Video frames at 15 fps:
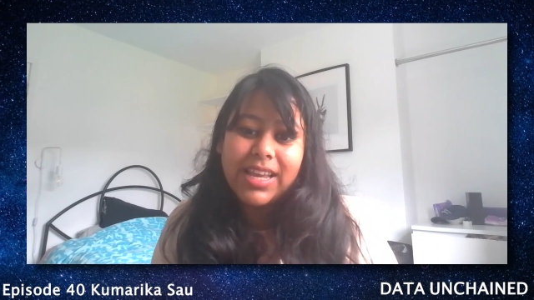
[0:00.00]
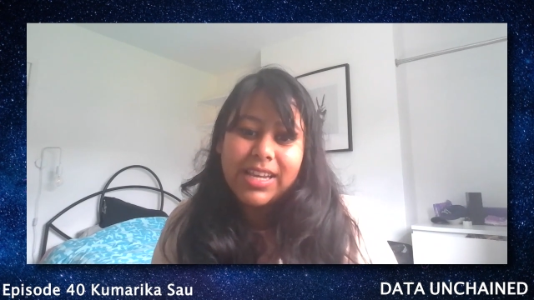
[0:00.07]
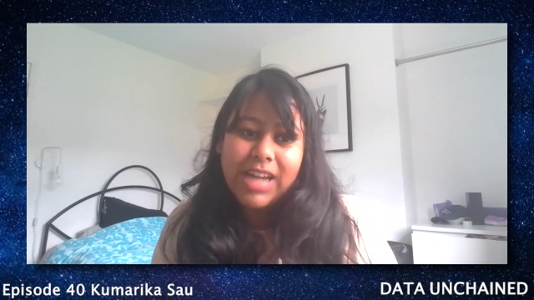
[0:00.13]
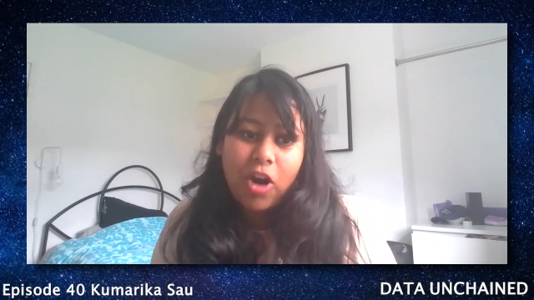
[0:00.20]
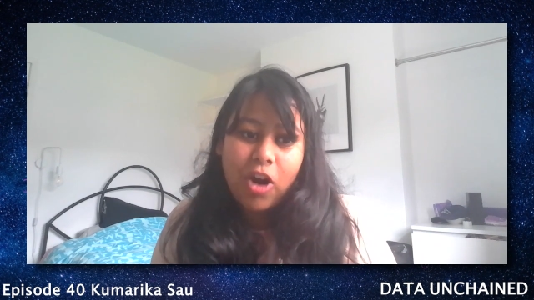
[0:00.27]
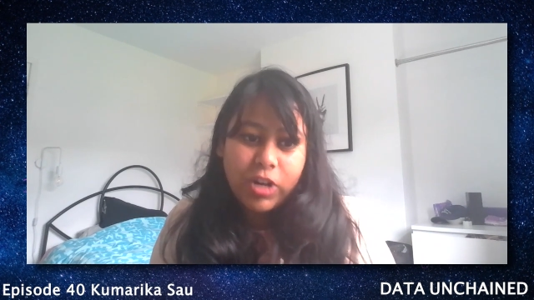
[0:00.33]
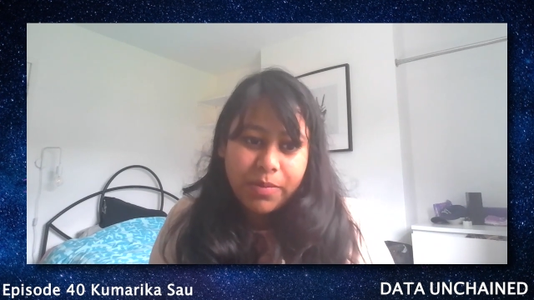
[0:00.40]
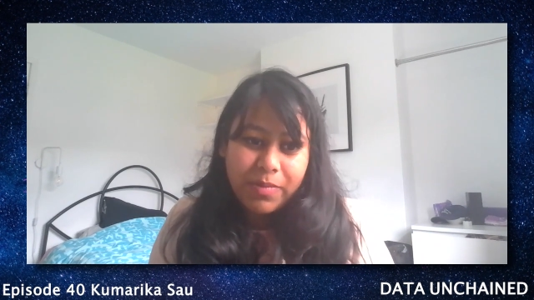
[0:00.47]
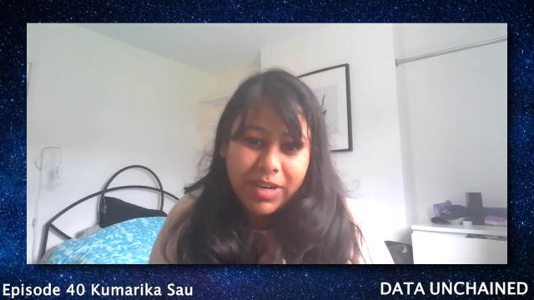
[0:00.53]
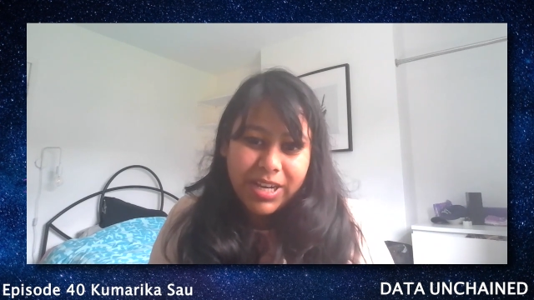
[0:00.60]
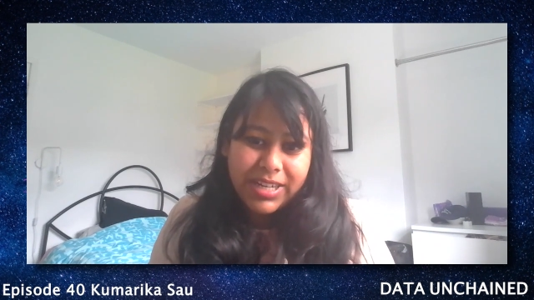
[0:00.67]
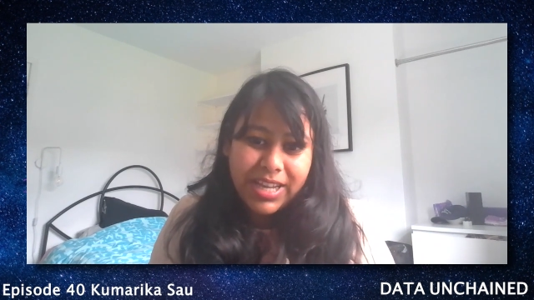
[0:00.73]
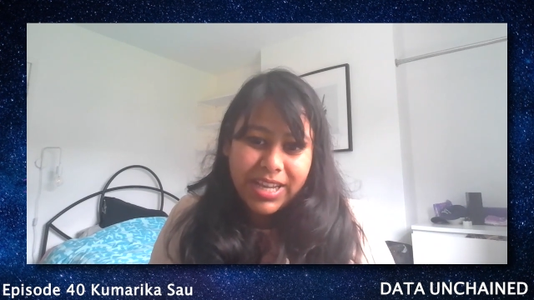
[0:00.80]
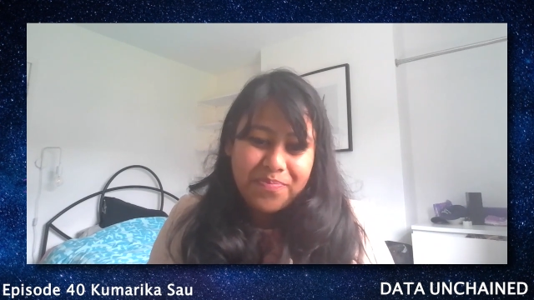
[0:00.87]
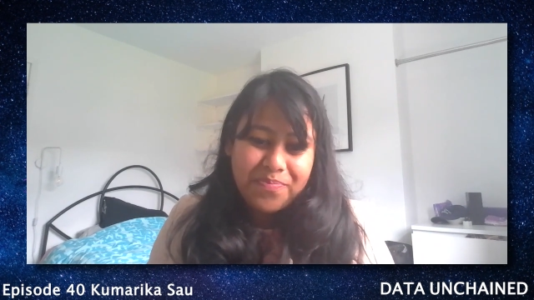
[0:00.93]

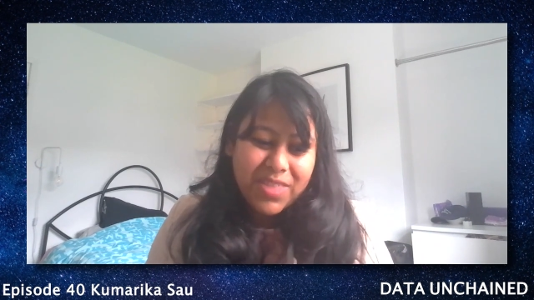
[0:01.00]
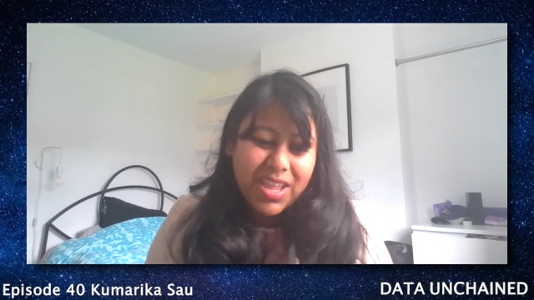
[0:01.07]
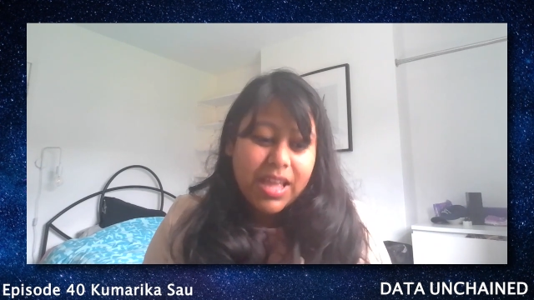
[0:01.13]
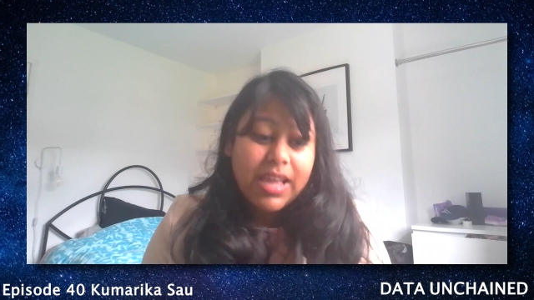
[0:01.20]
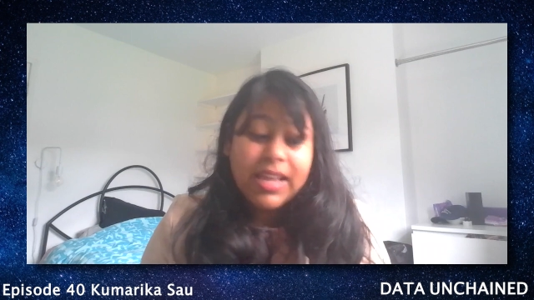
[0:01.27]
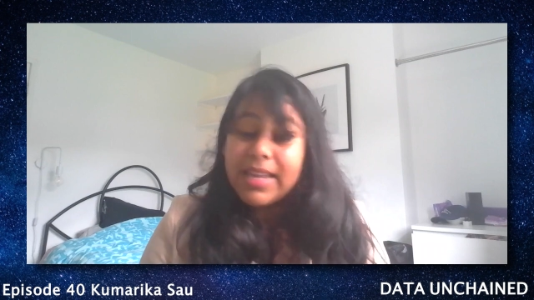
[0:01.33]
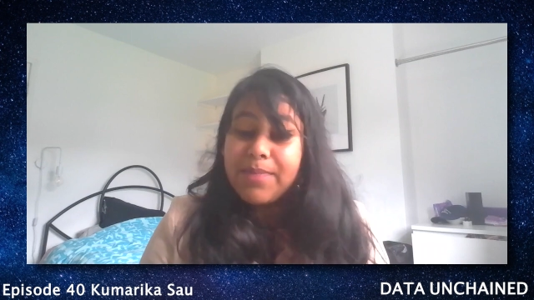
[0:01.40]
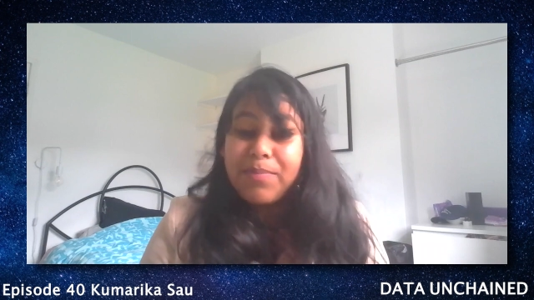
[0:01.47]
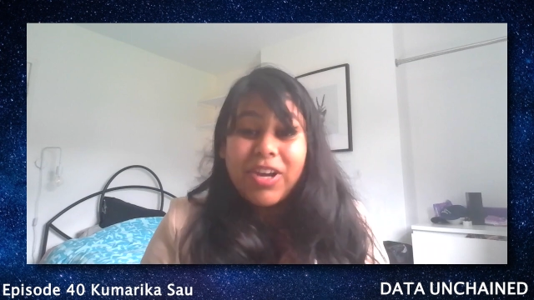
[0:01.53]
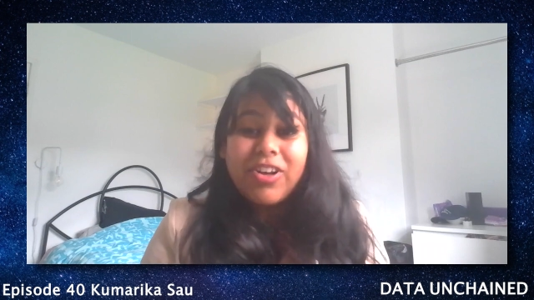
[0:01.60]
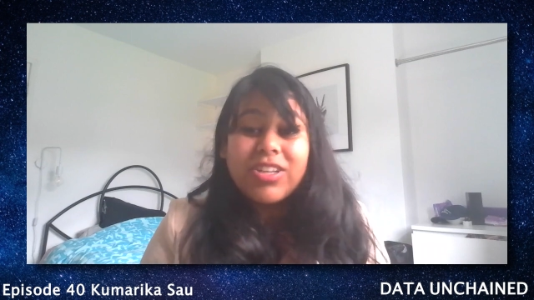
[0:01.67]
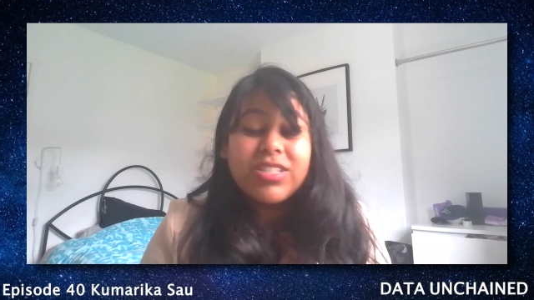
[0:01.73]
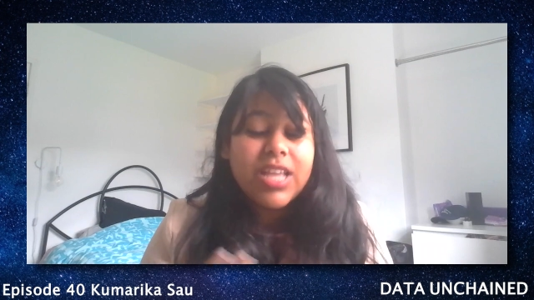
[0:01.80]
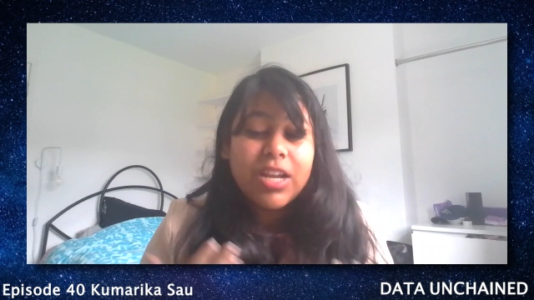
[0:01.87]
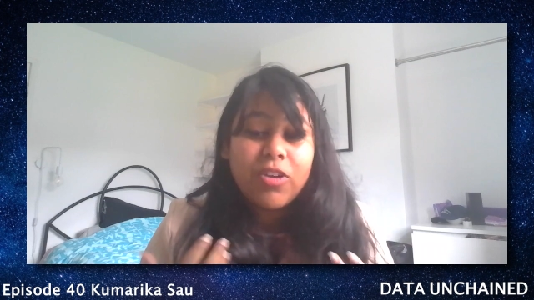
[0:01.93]
accountability
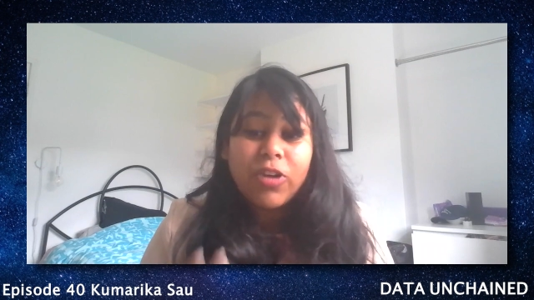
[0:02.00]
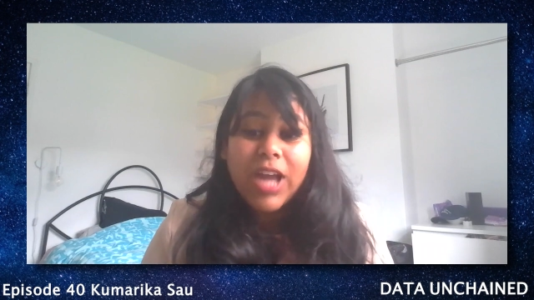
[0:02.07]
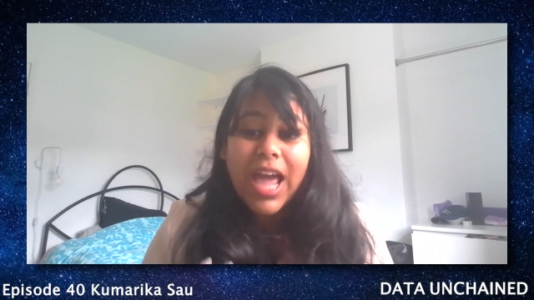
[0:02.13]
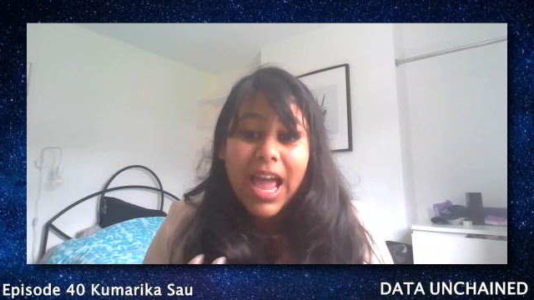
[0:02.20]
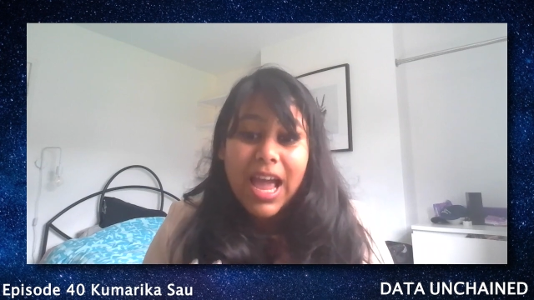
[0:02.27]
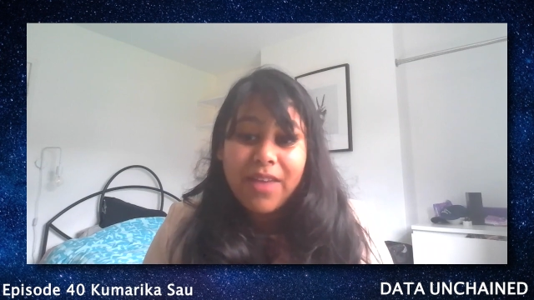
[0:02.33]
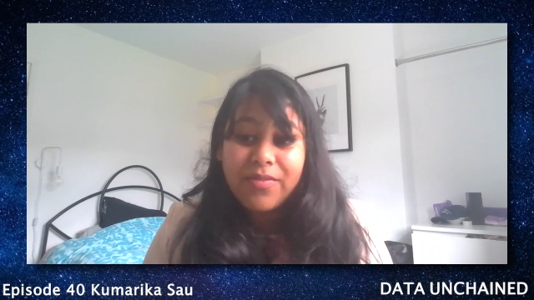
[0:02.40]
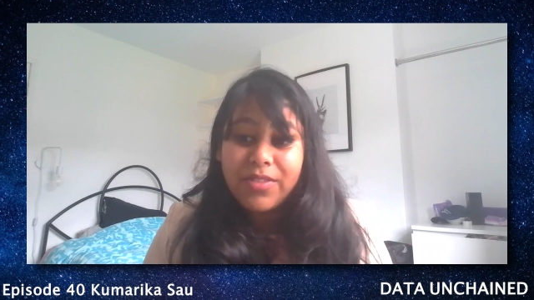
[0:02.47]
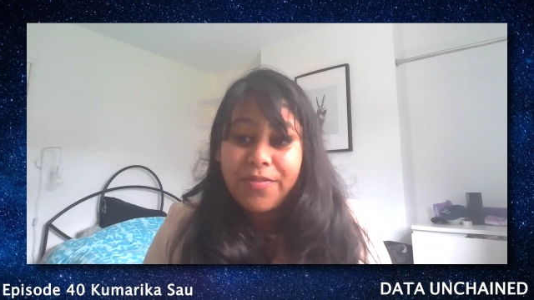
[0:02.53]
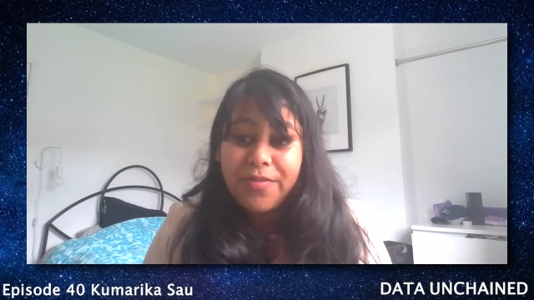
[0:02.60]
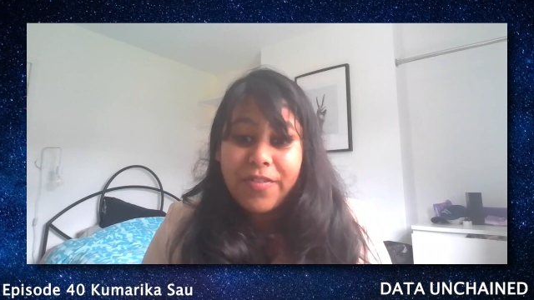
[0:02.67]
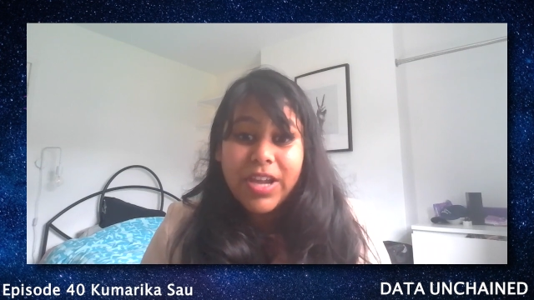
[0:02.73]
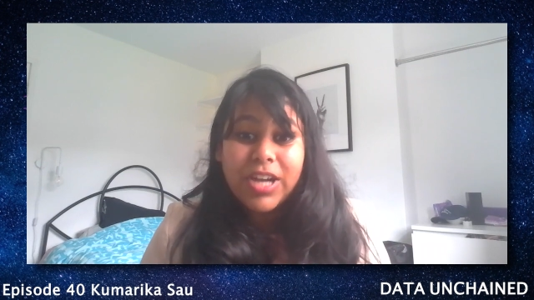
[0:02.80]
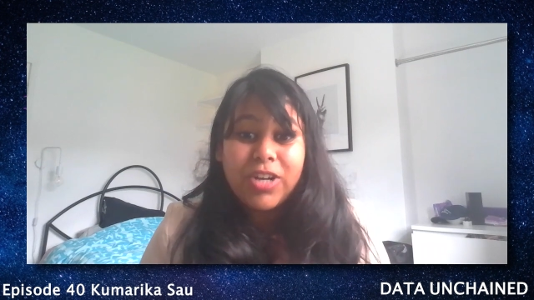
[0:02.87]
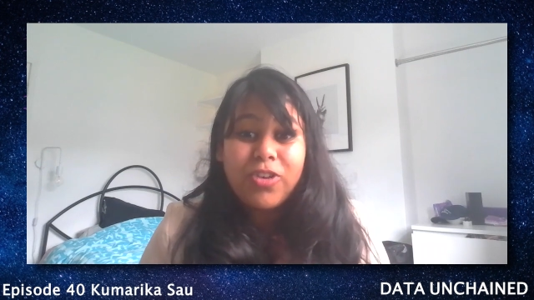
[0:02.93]
because they don't have the
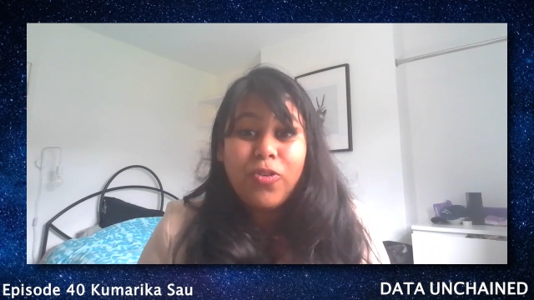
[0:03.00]
fear to